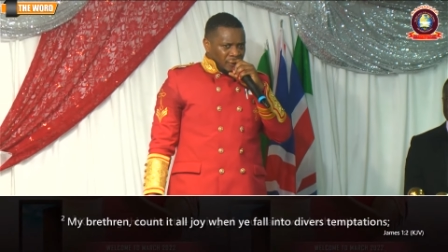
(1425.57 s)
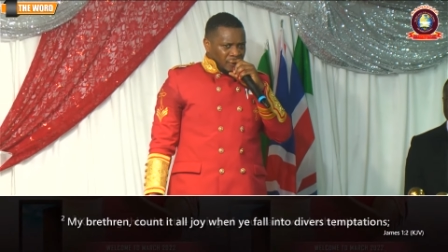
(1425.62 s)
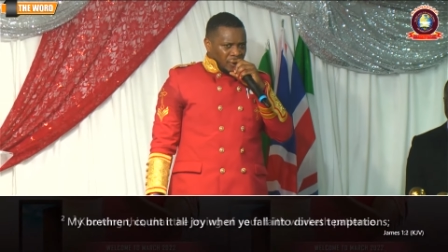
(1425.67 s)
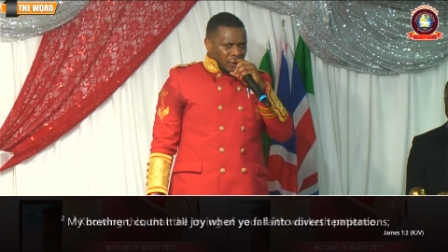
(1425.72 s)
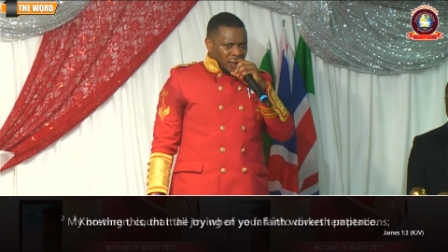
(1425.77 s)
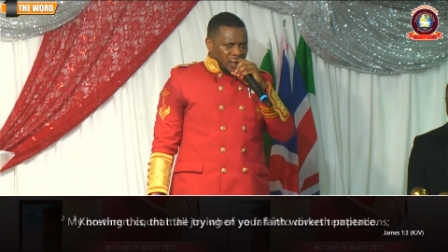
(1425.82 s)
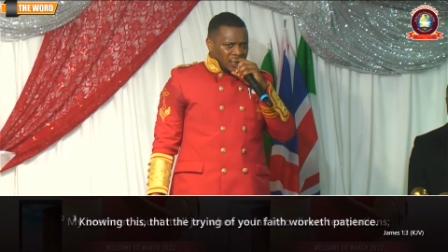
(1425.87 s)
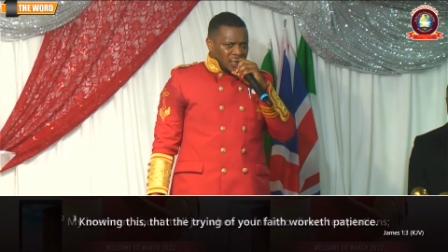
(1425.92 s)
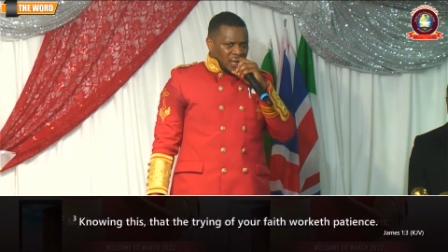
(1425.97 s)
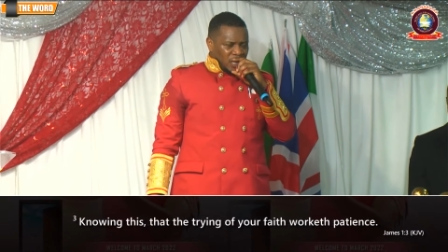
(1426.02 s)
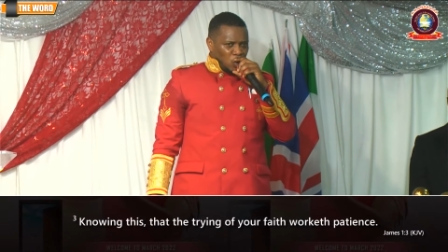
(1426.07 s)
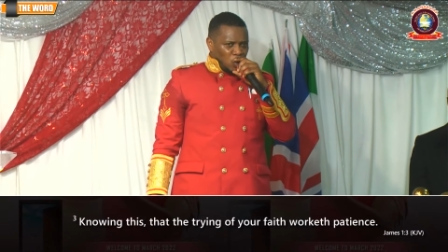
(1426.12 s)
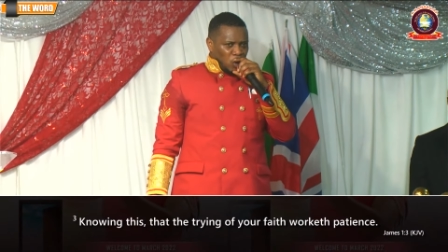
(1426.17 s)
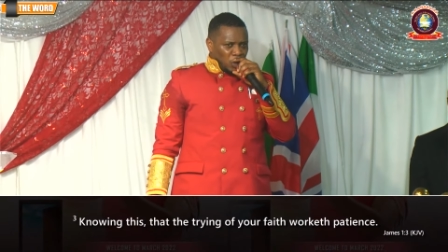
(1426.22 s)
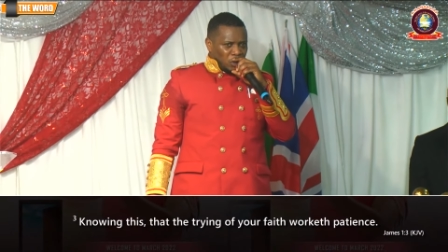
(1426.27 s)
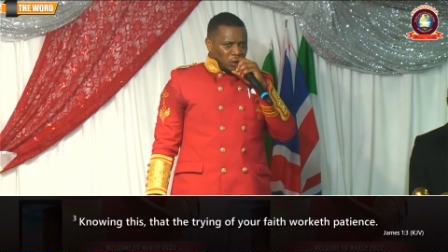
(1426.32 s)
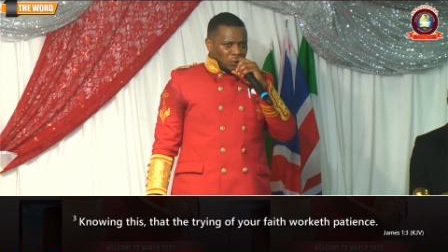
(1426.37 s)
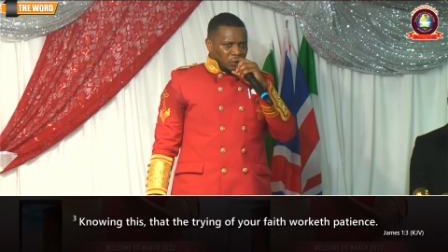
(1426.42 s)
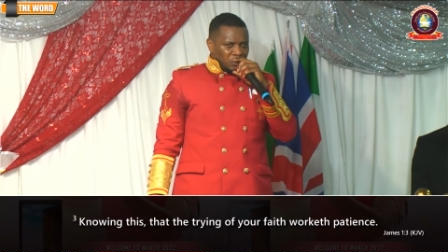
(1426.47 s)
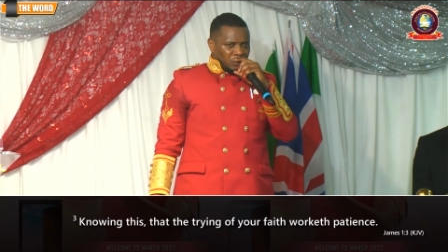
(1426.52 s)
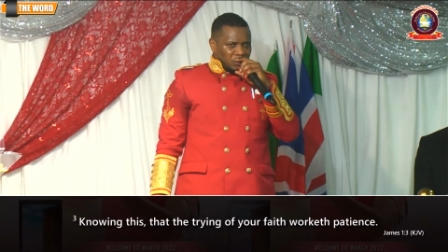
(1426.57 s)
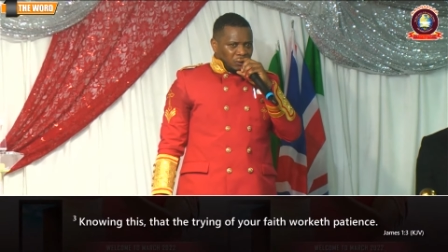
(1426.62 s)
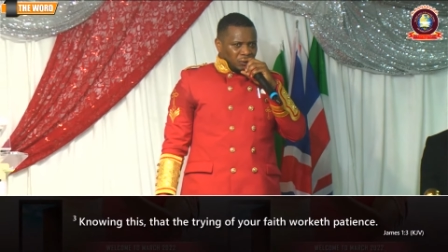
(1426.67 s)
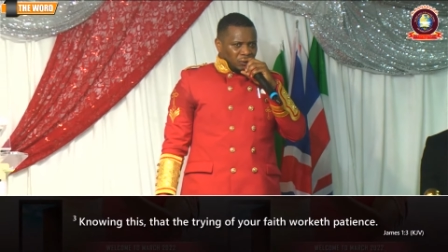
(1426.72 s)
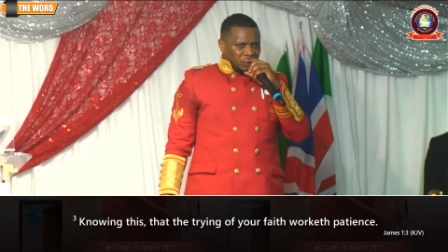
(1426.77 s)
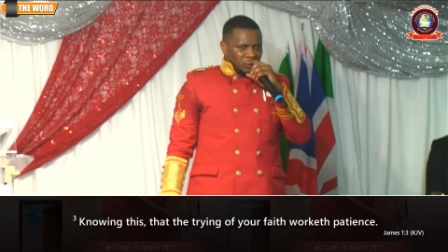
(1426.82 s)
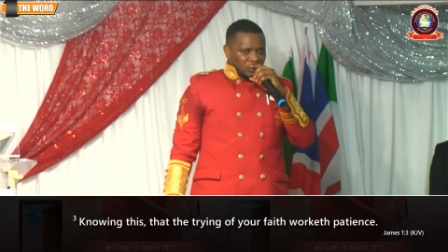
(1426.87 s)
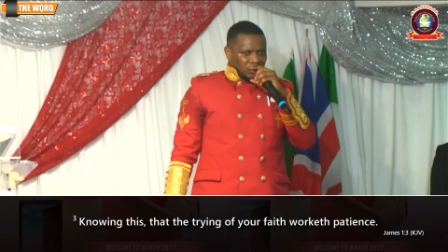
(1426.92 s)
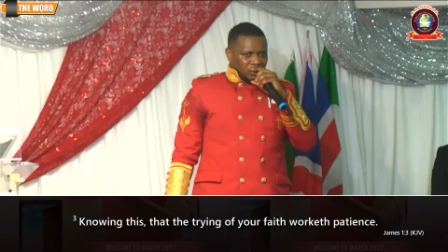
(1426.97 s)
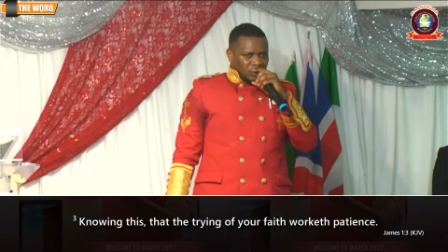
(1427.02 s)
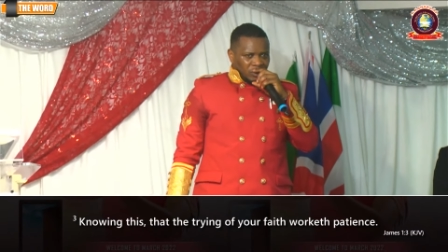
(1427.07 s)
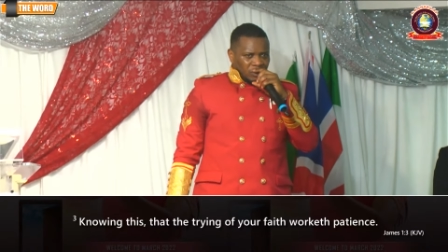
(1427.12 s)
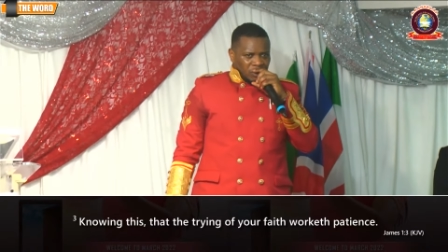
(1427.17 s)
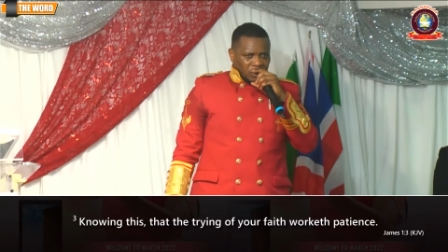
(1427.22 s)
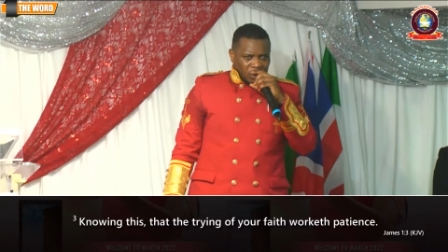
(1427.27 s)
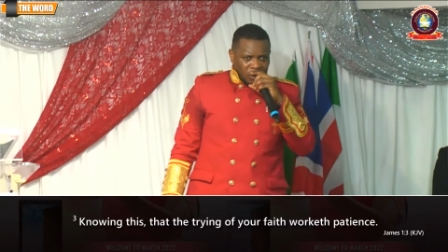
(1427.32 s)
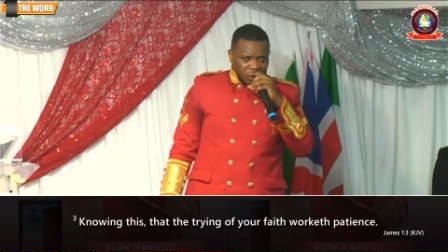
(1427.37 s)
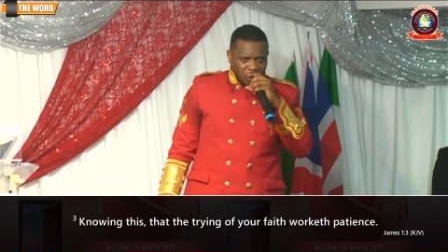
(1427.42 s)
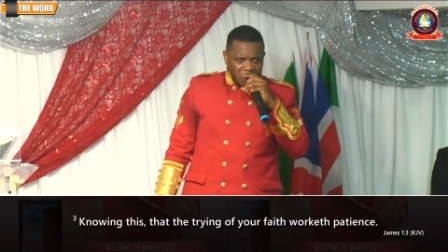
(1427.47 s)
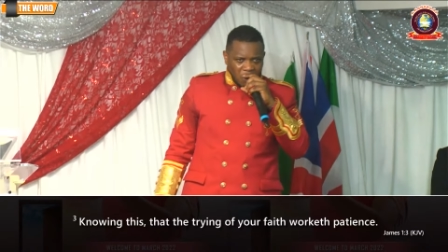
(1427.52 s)
He says what?
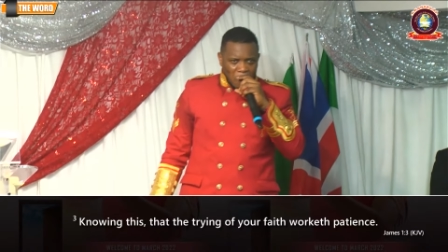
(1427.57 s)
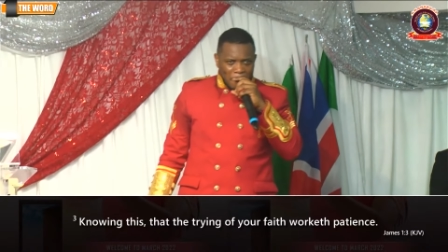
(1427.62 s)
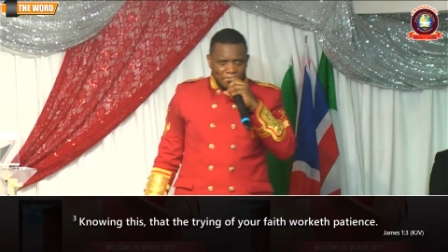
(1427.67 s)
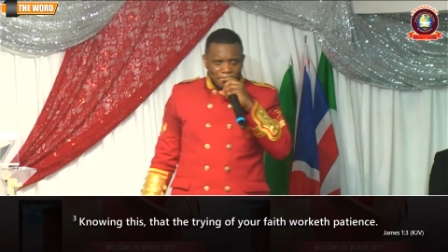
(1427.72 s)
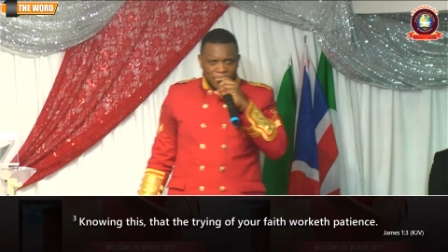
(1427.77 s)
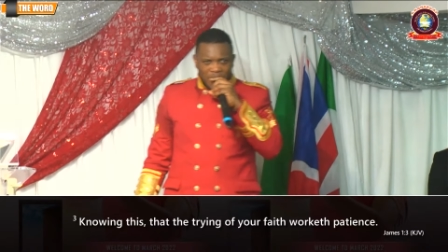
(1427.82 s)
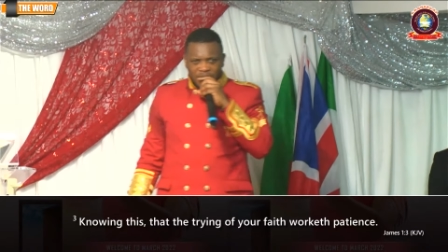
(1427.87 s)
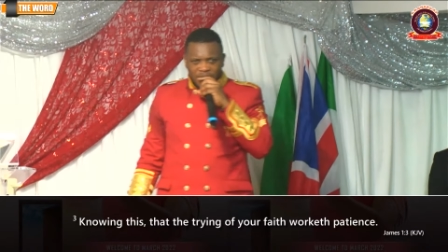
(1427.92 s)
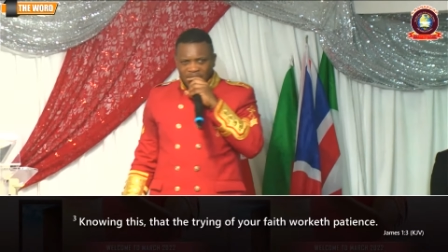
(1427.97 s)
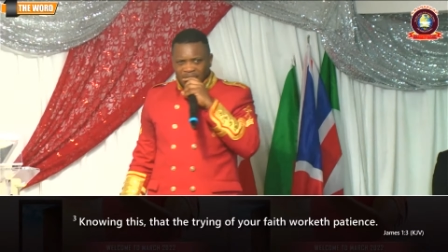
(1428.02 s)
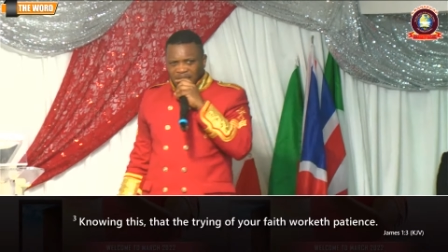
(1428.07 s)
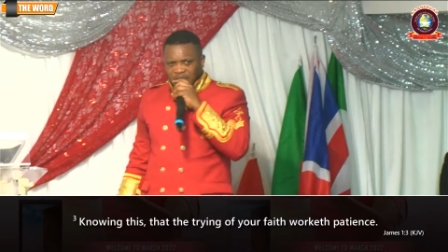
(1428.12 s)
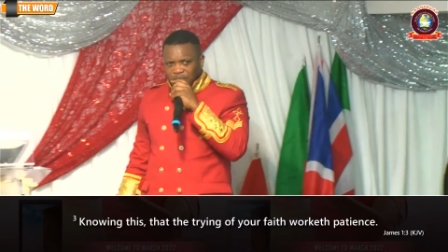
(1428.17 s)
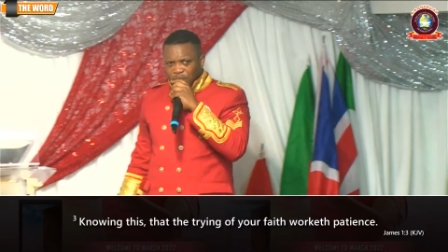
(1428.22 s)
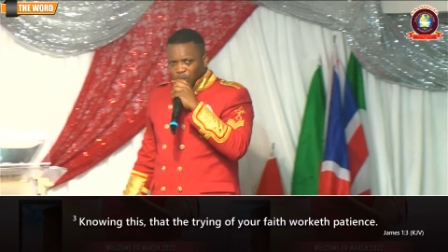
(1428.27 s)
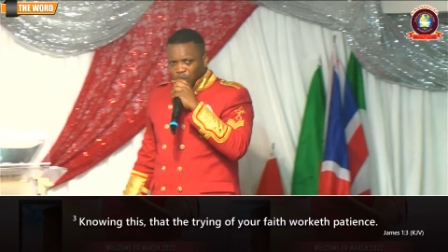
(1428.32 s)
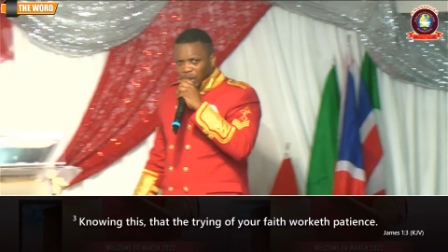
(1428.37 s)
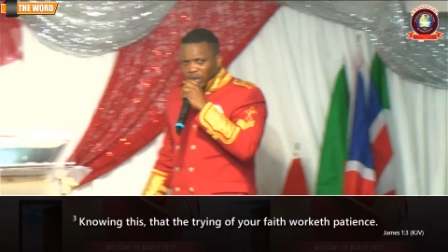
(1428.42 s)
Media, let's be quick.